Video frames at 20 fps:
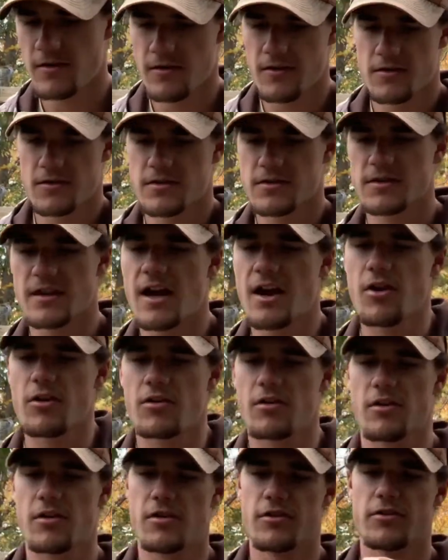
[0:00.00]
So now
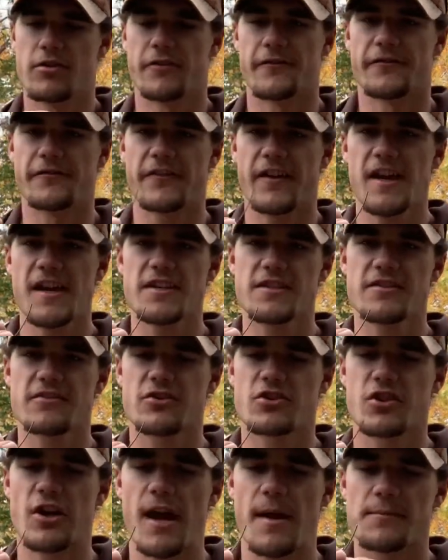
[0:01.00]
the face of the
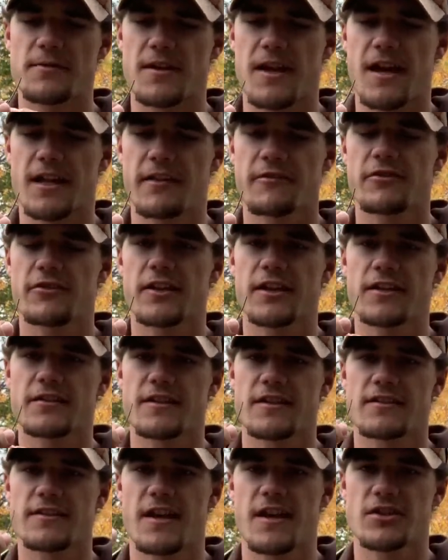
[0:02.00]
trap tag, everything
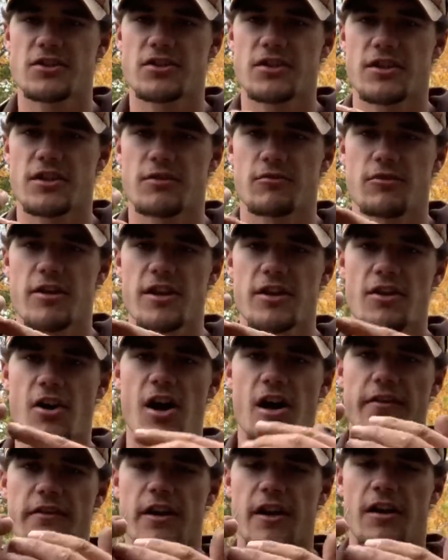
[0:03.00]
that's actually written
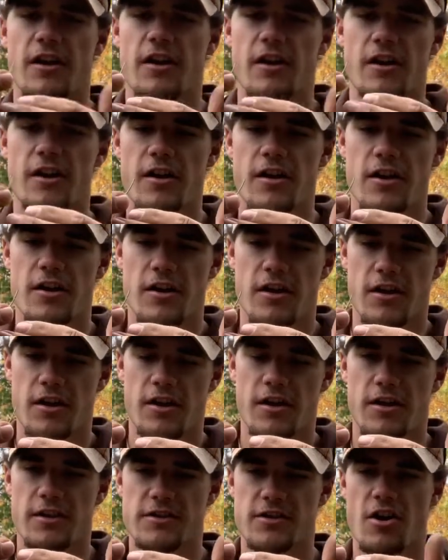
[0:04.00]
on there
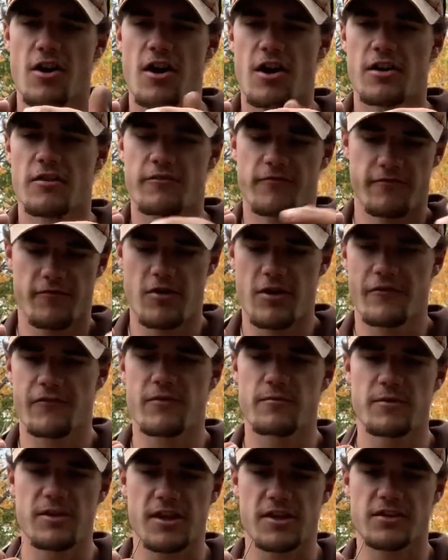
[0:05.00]
is on, well for
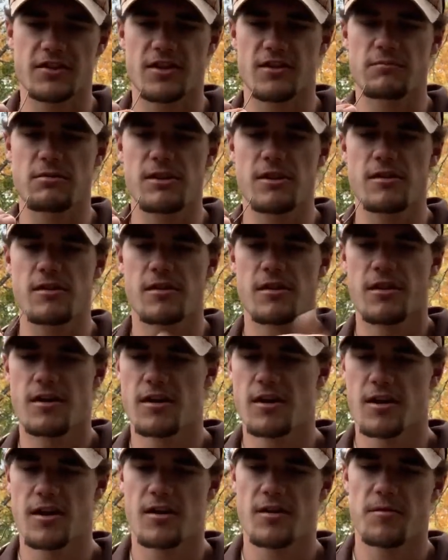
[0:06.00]
me it's going to be
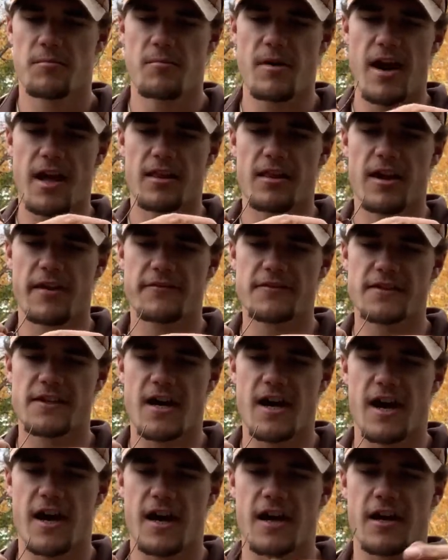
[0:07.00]
my left
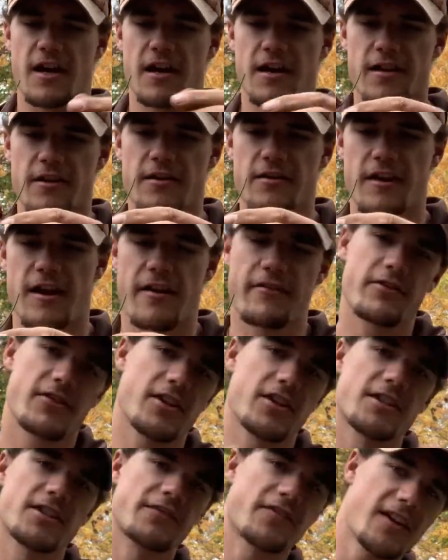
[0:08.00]
side.
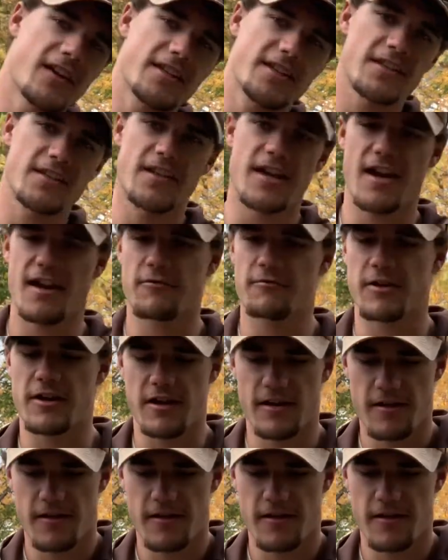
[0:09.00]
Everything's facing that way.